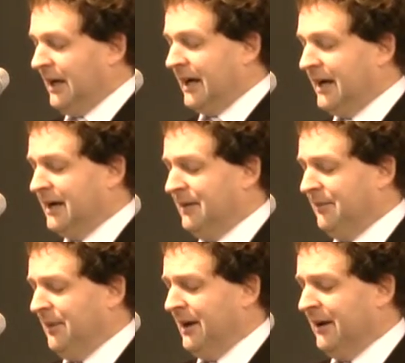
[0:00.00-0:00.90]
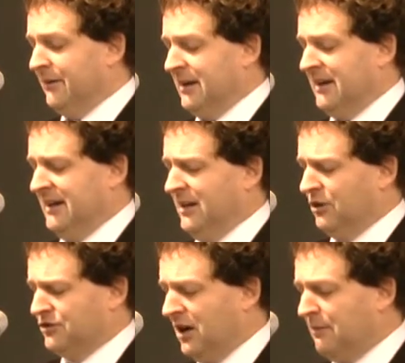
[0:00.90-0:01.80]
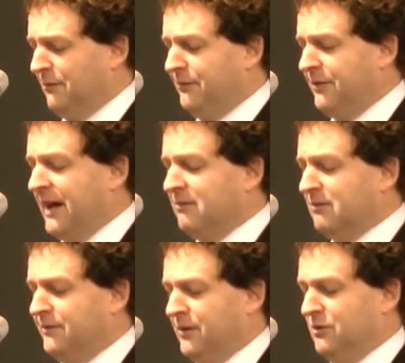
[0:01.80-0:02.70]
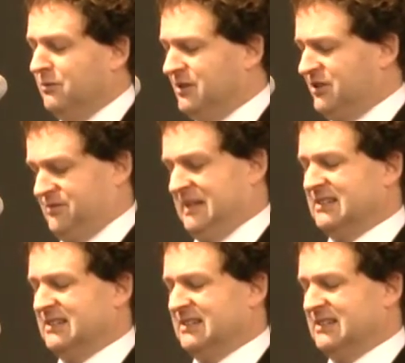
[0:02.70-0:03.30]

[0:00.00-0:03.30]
Uh, on top of that review, which,